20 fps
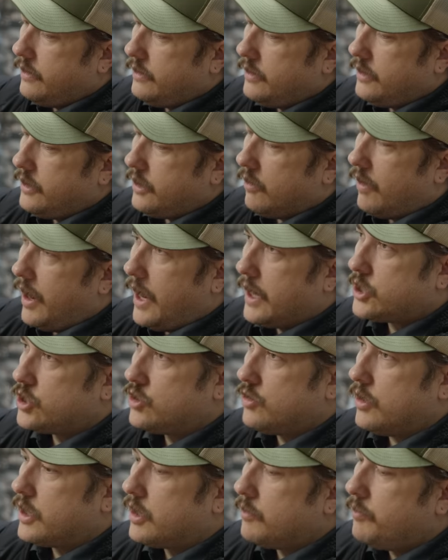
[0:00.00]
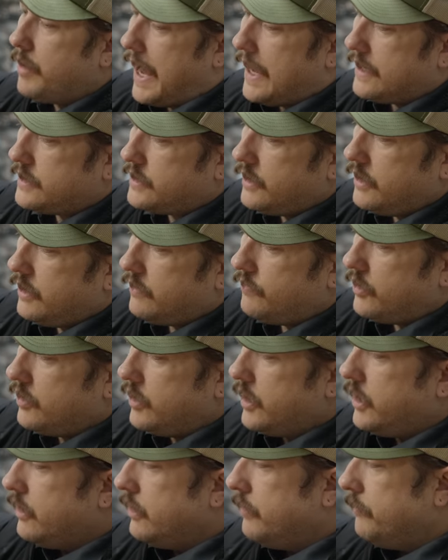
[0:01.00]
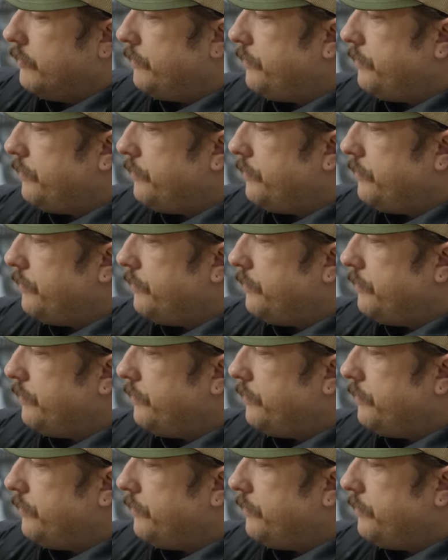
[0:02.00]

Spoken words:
you know, extra capacity if you need it.